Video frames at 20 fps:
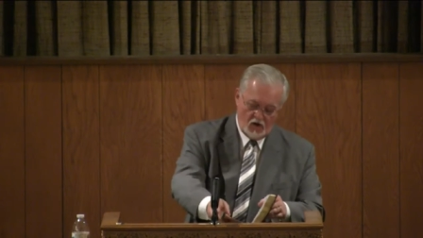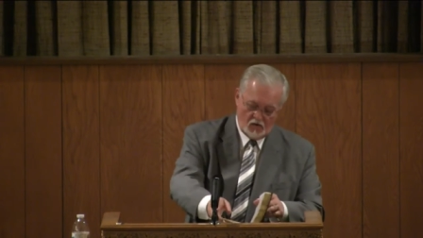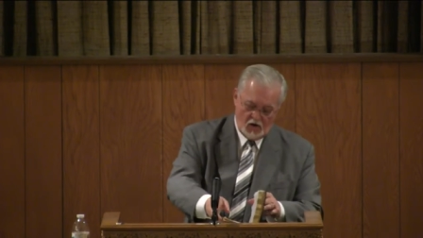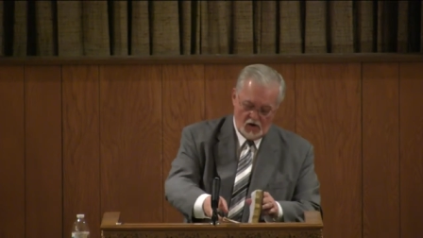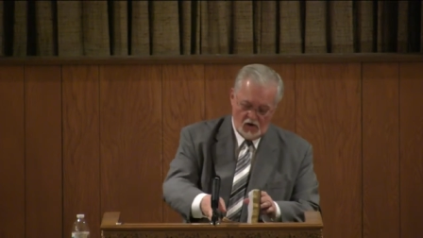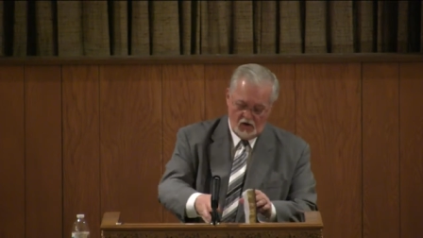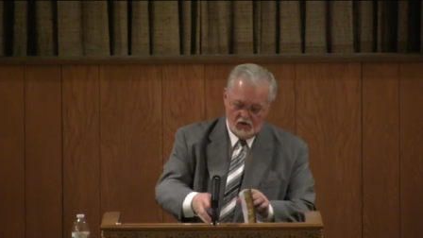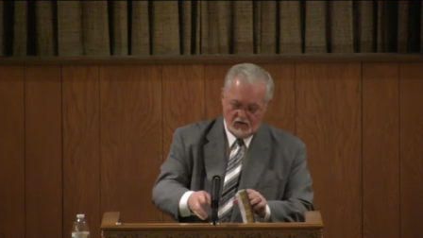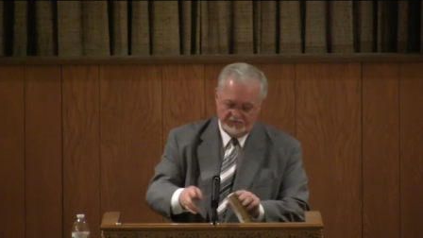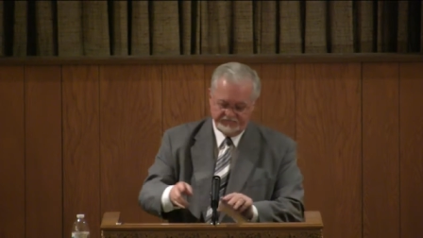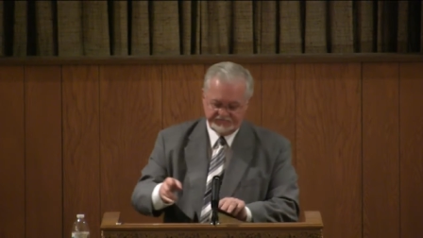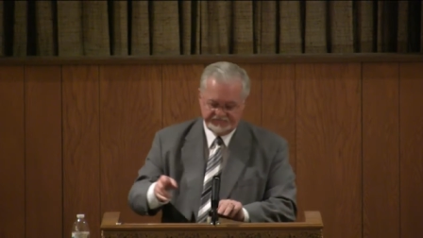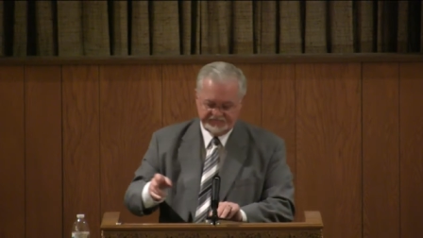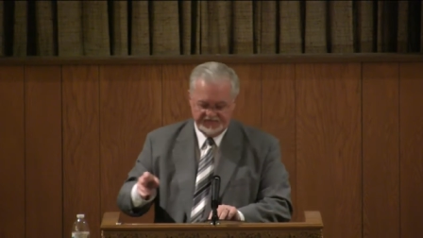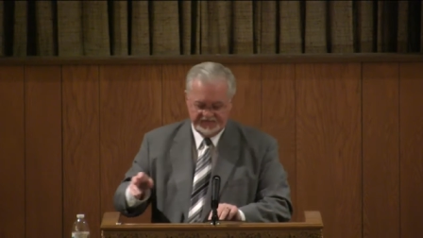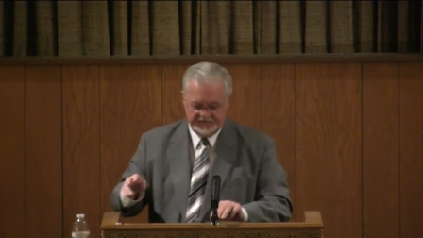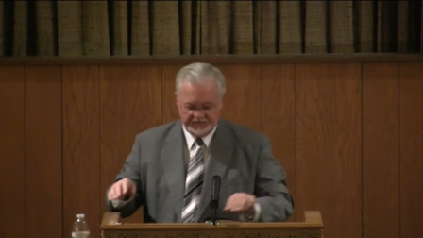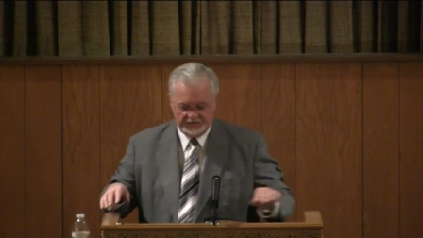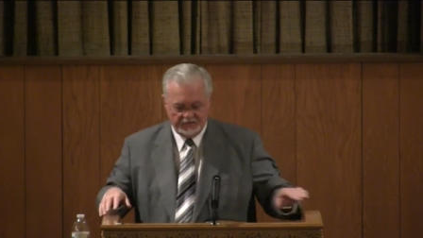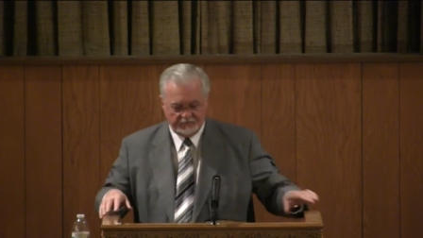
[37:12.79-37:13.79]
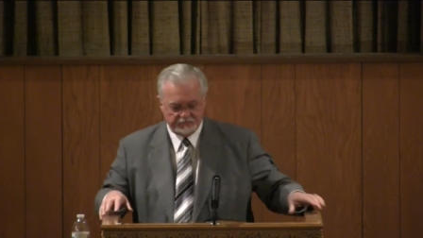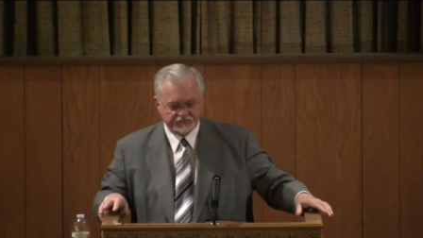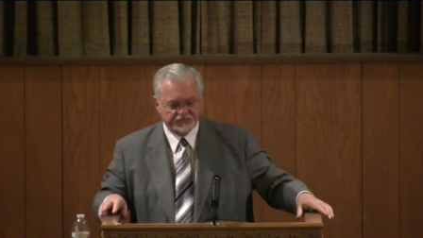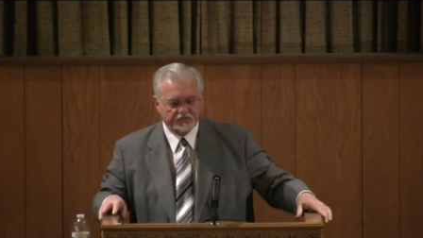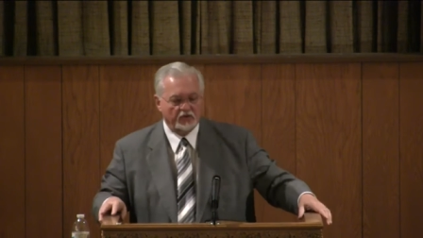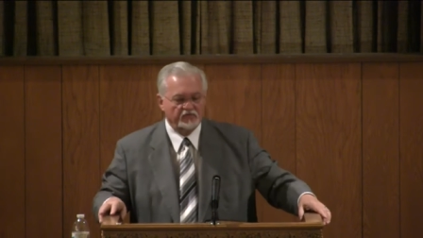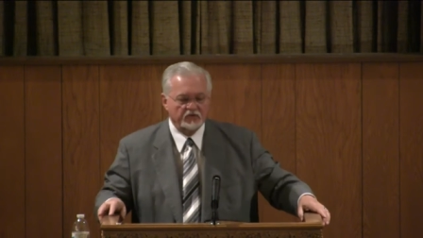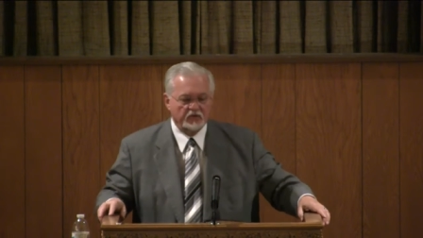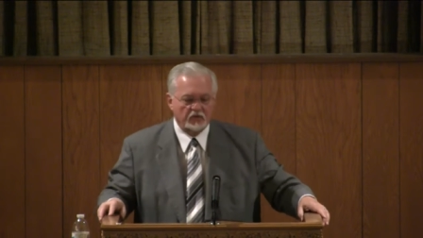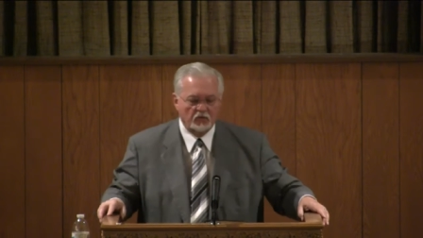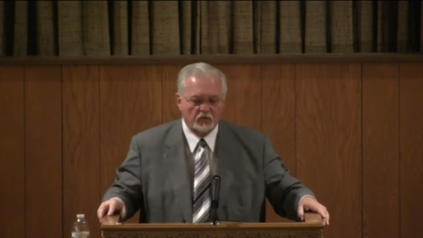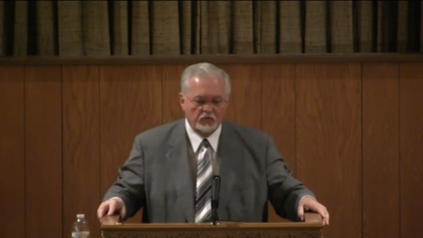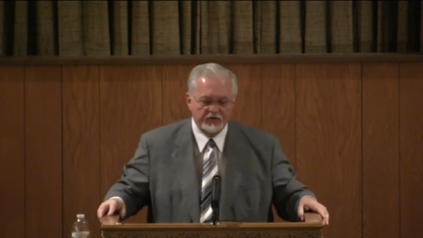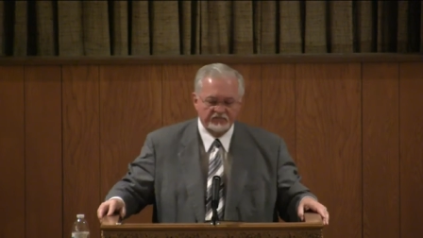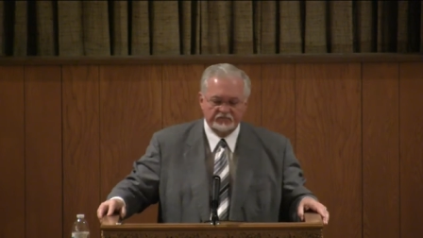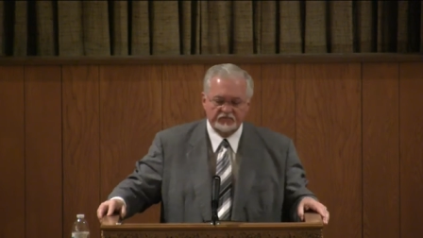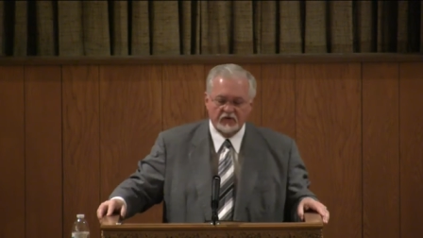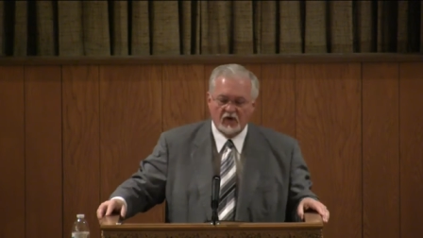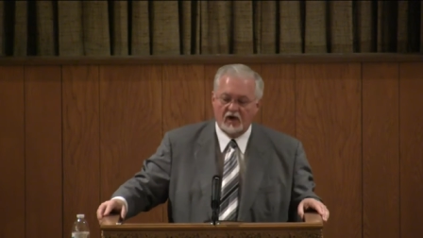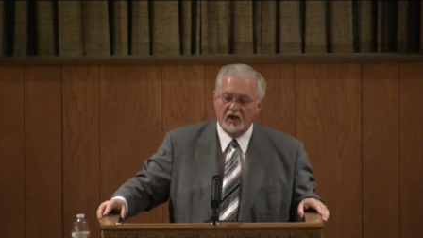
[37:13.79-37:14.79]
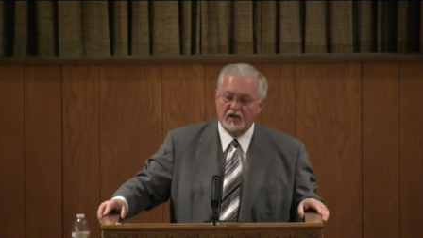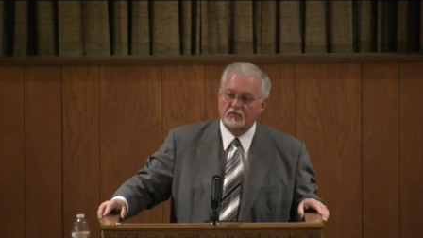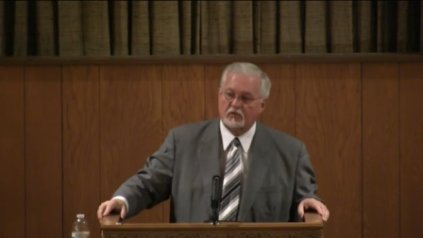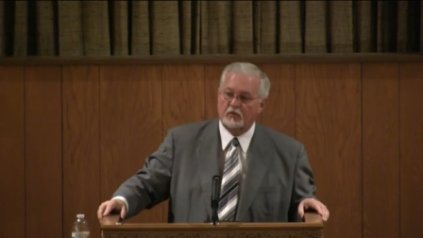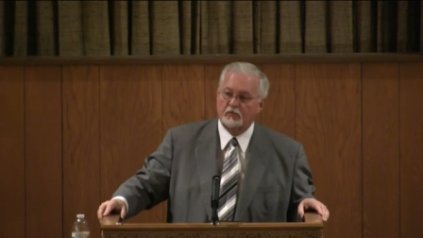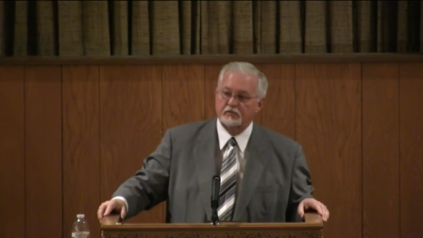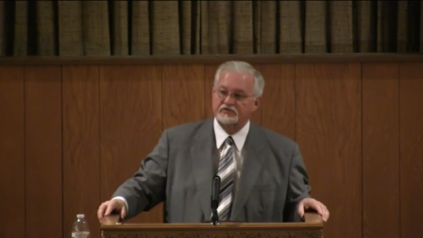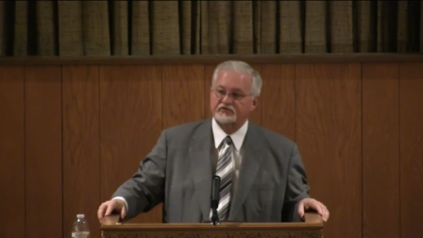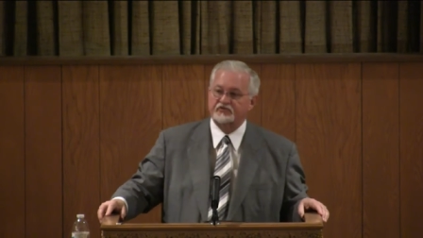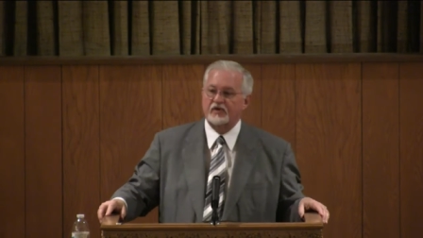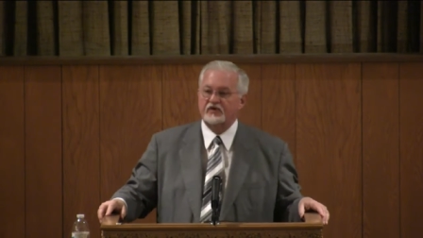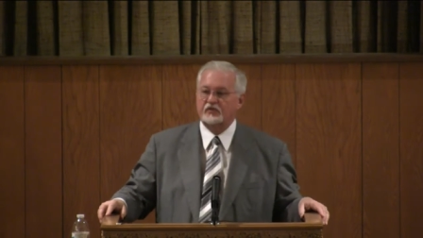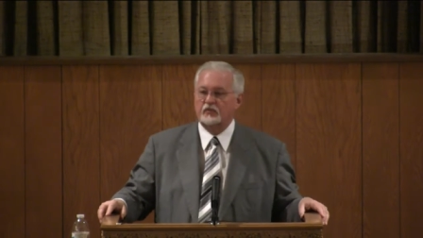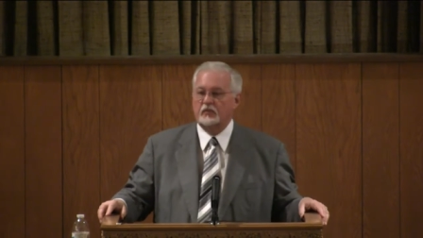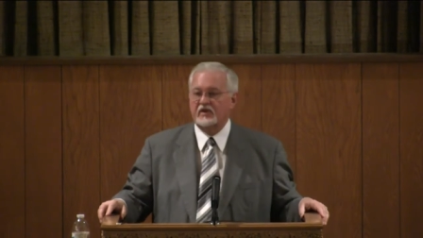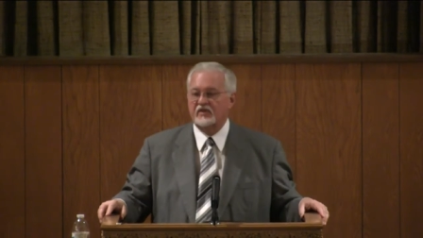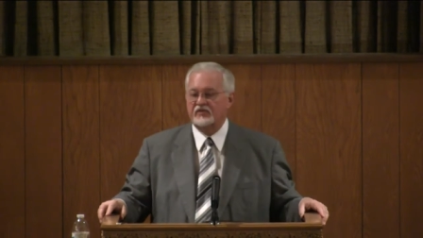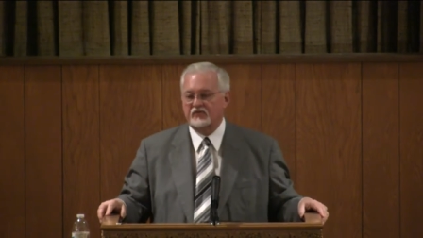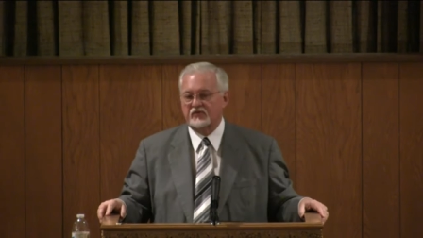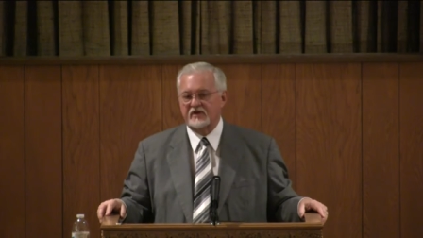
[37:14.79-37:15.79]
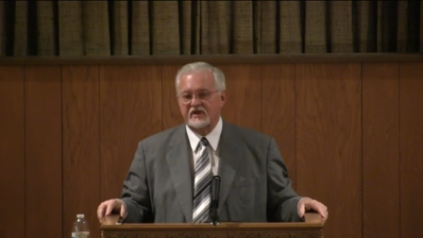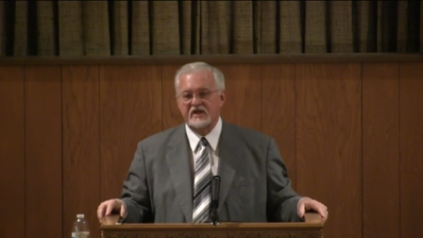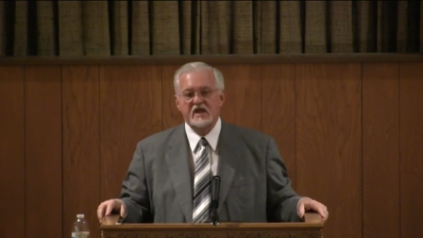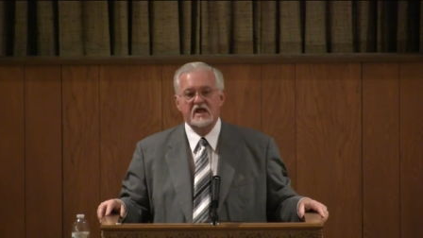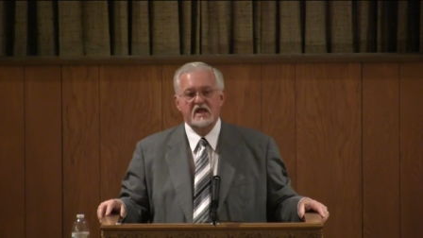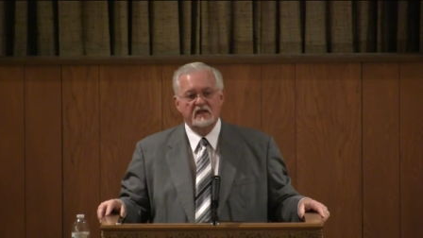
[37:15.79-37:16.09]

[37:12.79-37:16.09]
All of sin comes short of the glory of God, Romans 3.23.